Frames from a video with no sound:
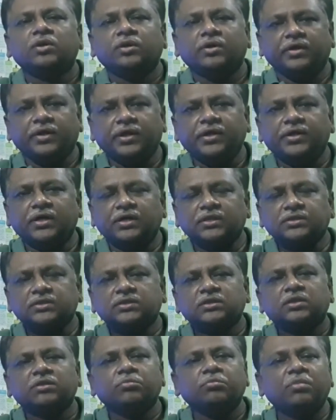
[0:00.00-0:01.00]
readers
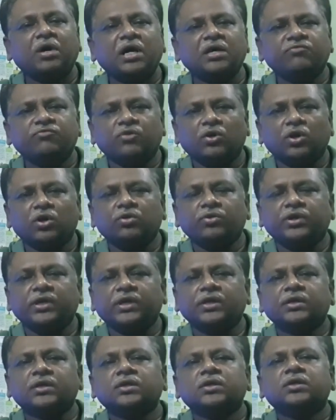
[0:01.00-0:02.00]
by
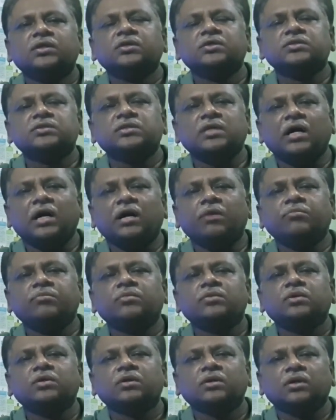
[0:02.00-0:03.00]
following some
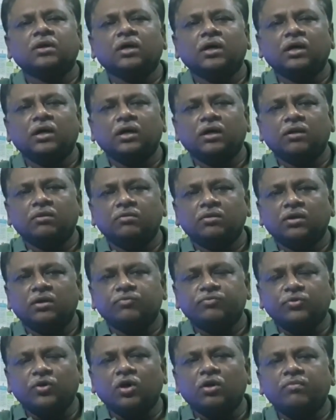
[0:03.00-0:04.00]

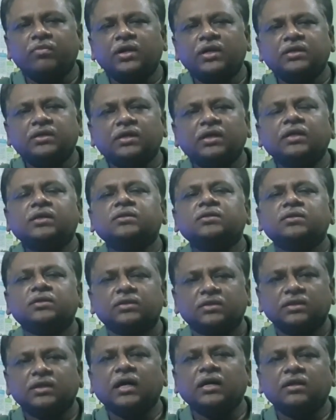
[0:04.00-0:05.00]
format and
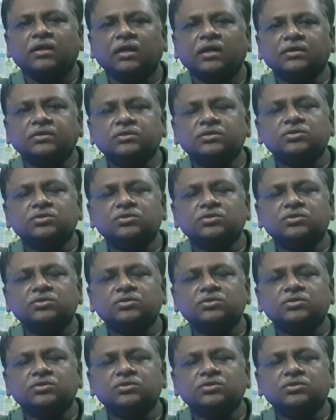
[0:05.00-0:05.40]
guidelines.